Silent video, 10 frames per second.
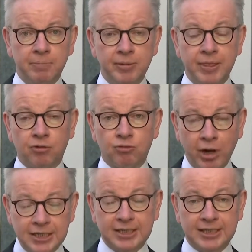implement the
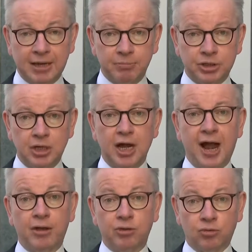right steps
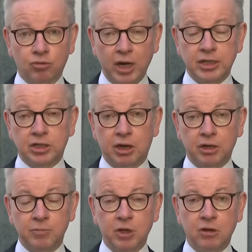at the right
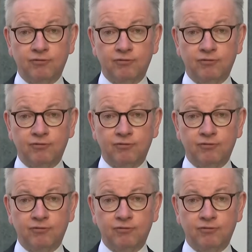time,